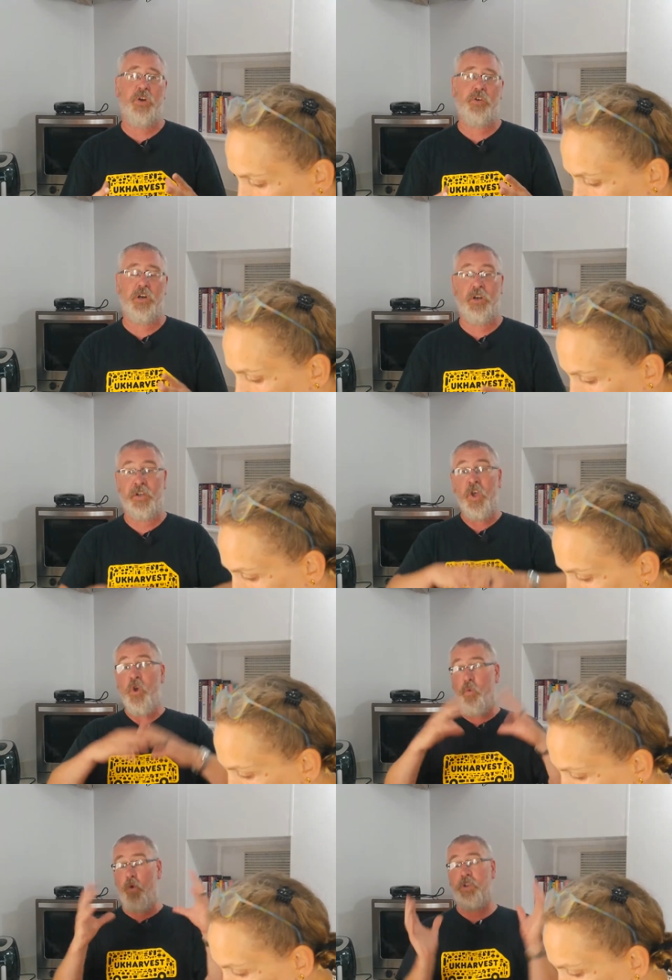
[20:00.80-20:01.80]
guide,
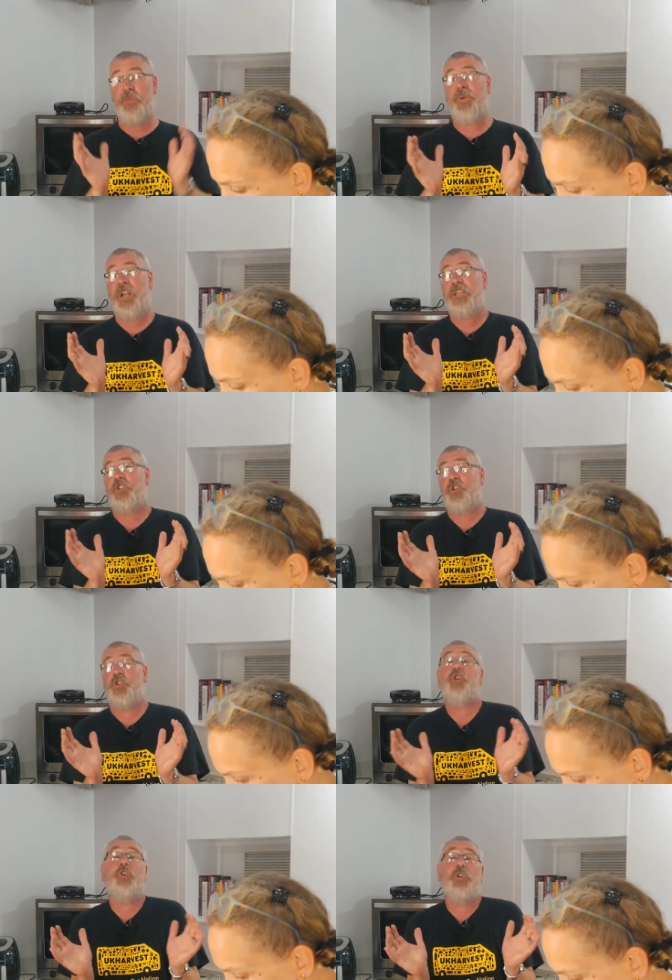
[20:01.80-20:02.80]
what your plate
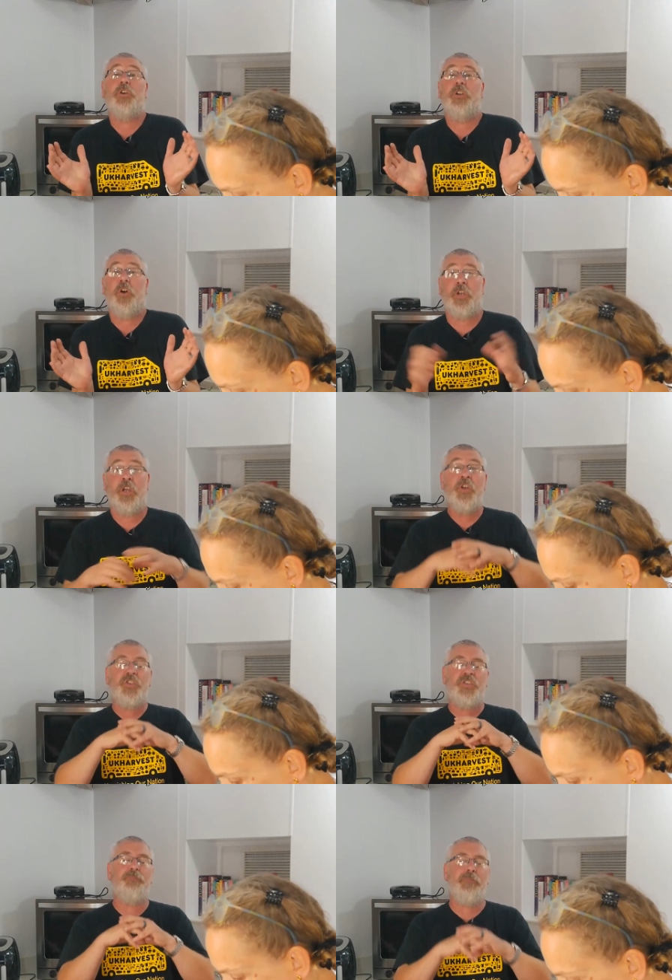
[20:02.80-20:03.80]
should look like
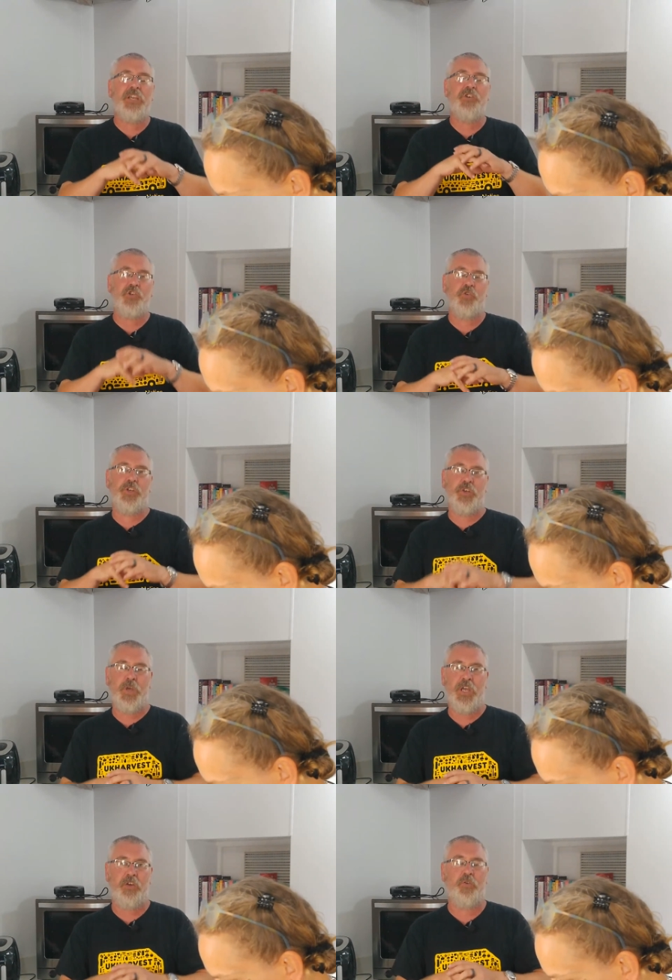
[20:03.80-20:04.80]
to make sure you
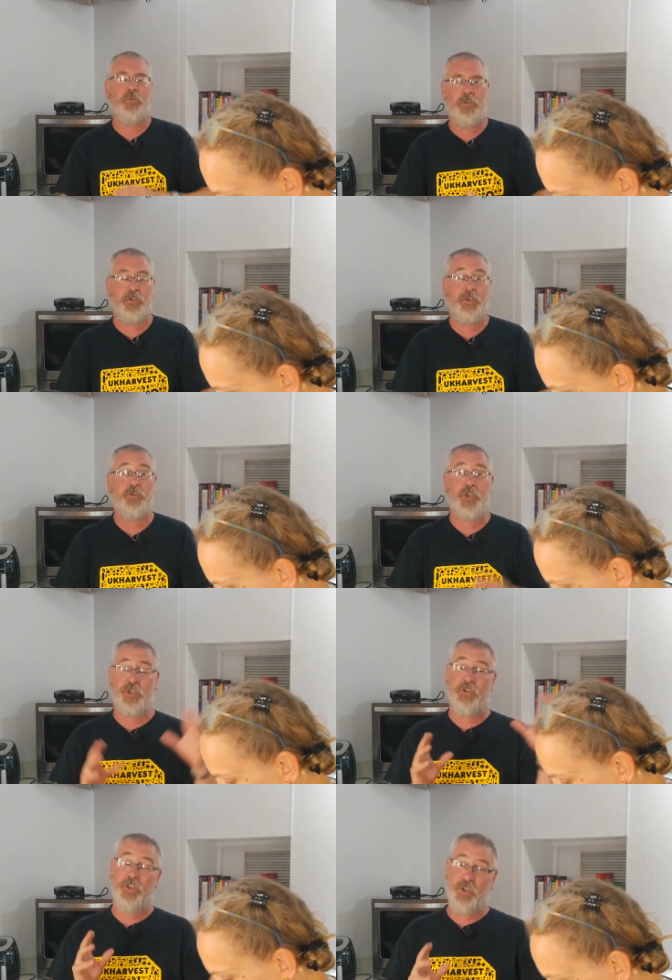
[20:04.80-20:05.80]
hit all of the
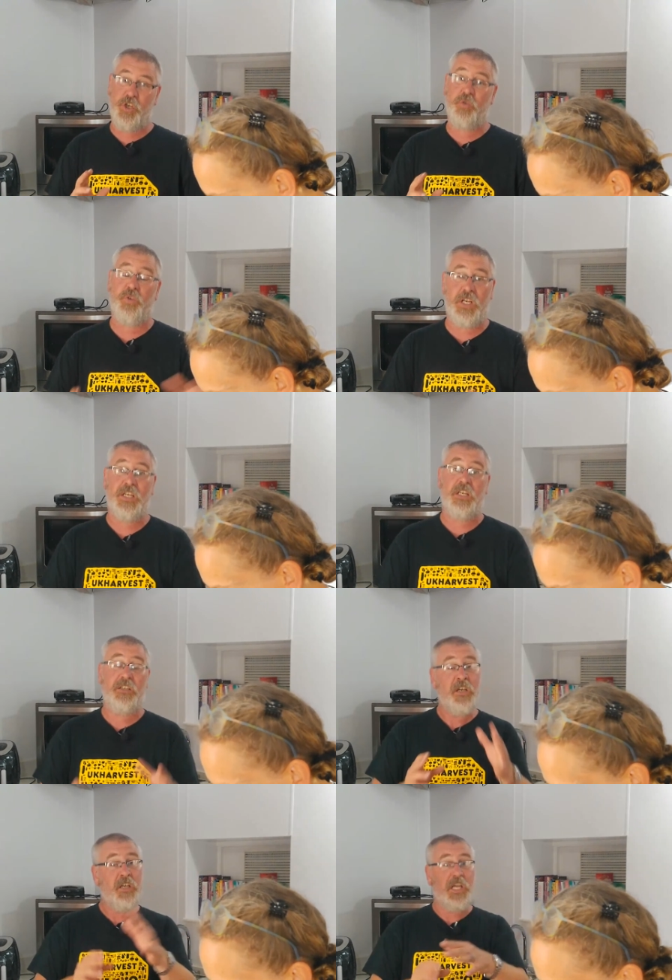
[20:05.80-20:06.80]
nutrition that you need
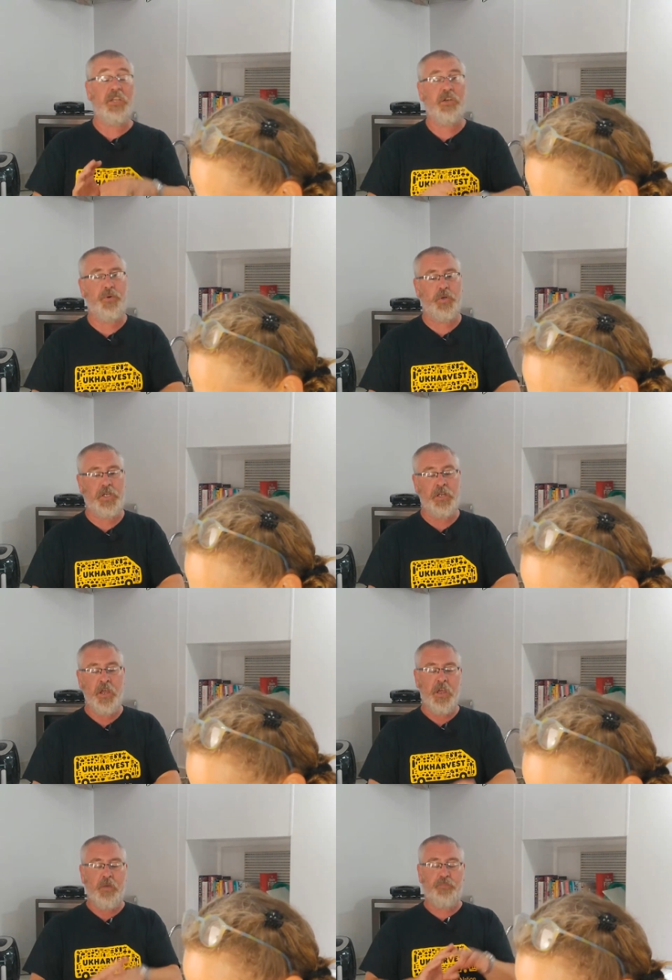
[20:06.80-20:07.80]
in your body.
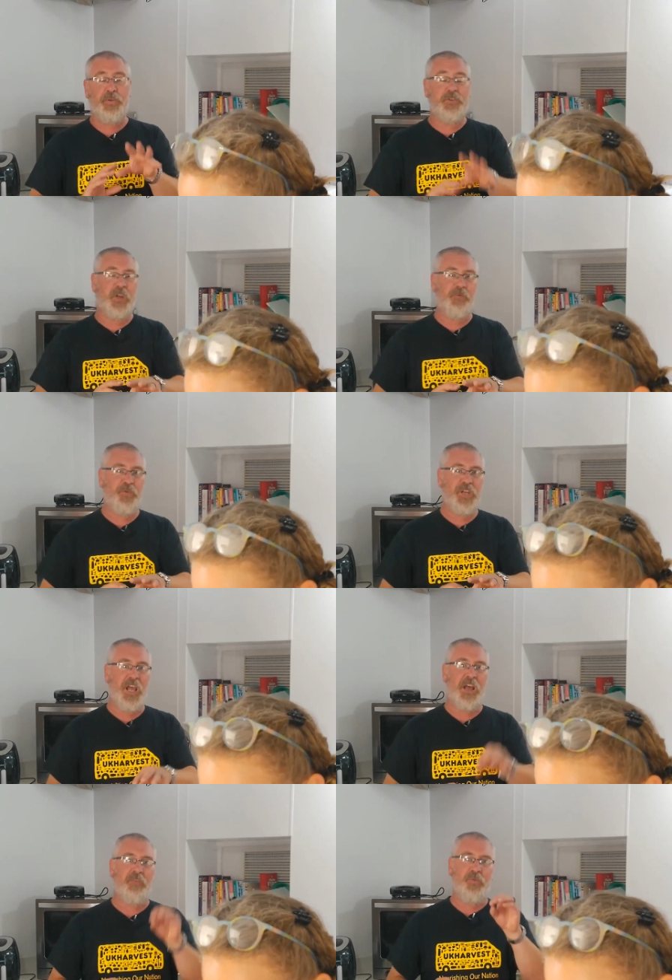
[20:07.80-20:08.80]
But don't
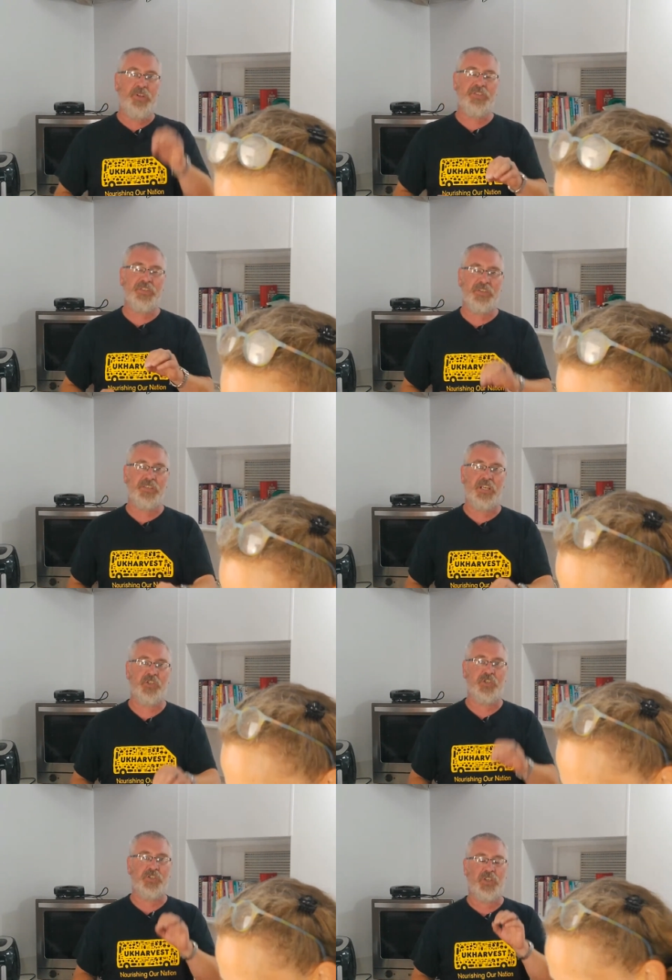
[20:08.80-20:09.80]
forget, this is a
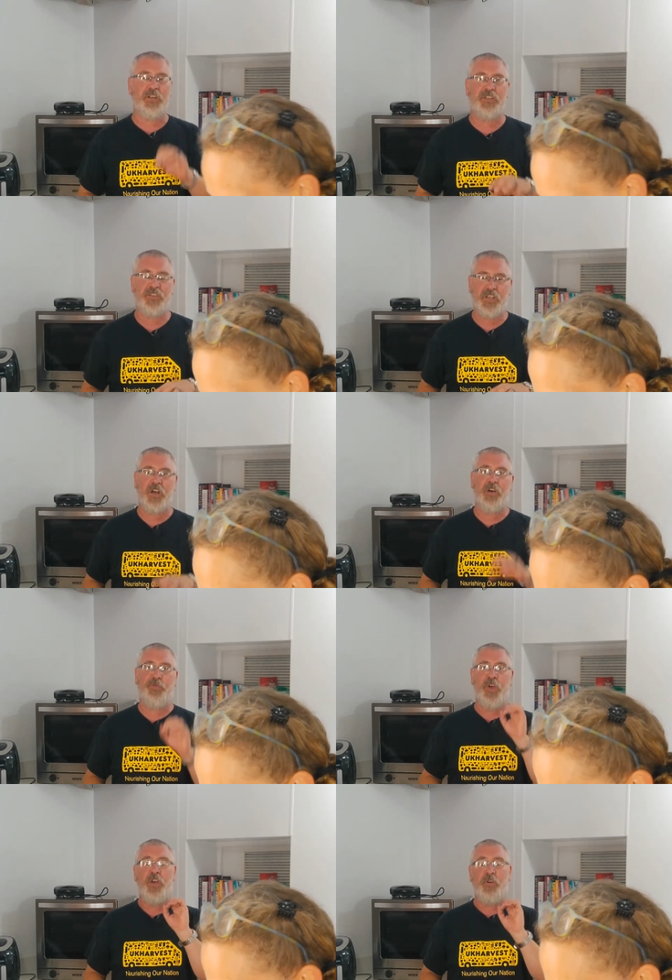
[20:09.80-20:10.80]
dish that's going to serve
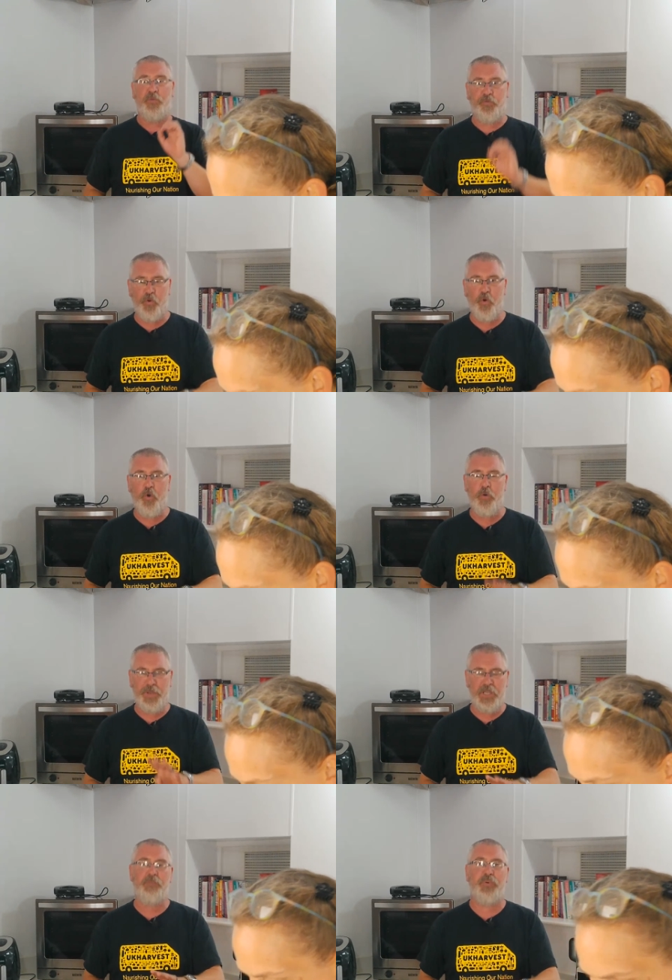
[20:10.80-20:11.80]
4
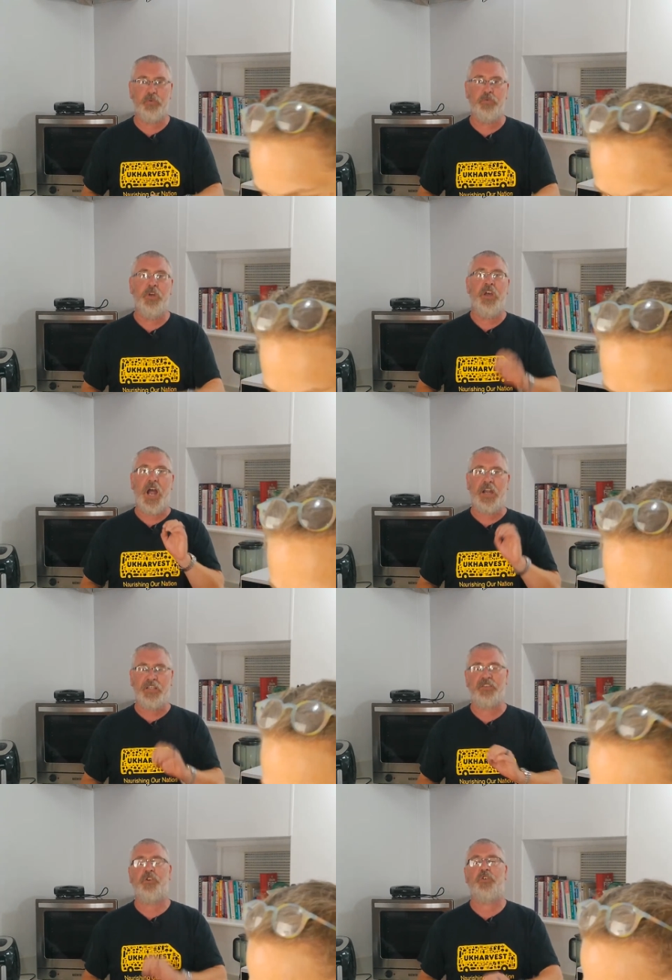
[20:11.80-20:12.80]
people,
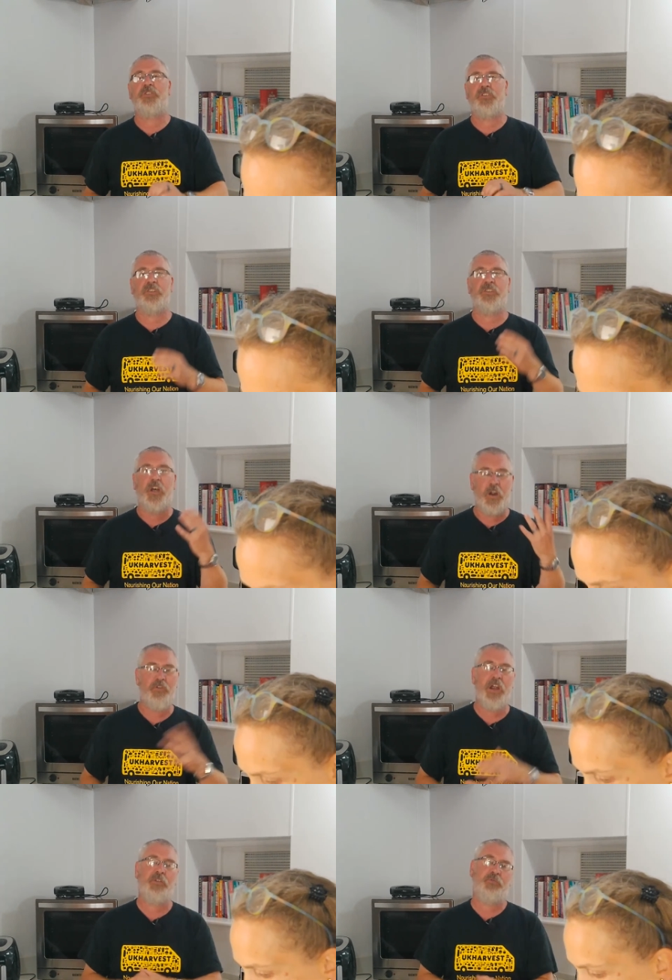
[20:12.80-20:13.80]
and it's cost us
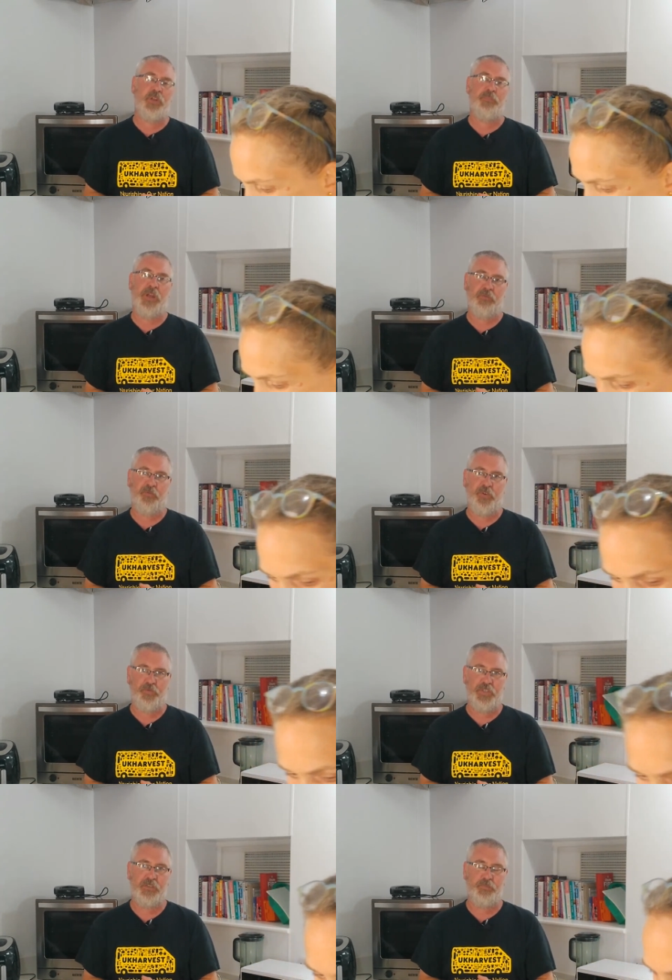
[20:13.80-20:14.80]
around
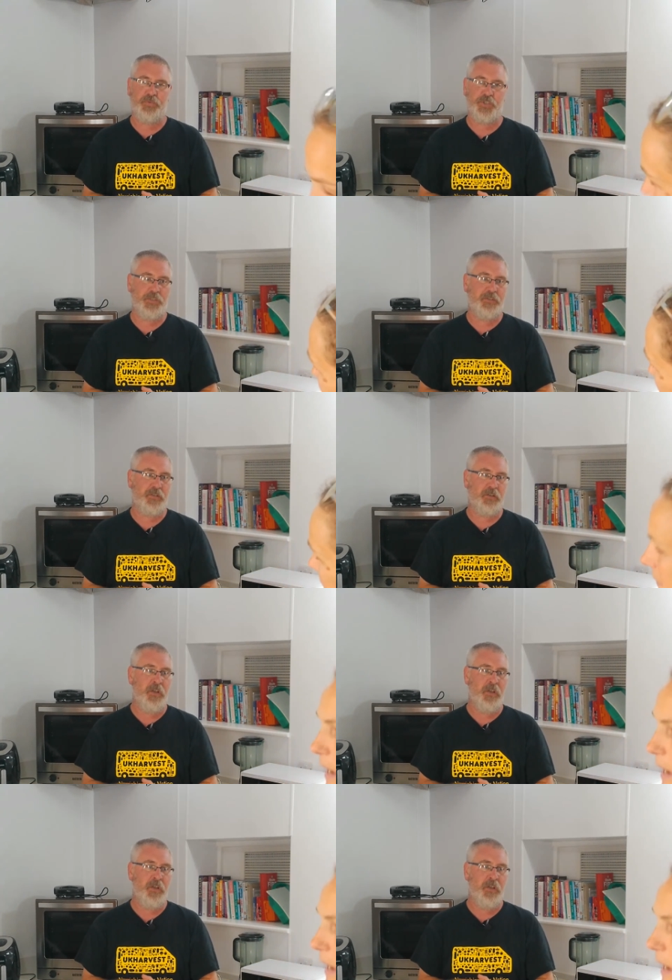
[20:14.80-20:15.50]
£3.50 to produce it.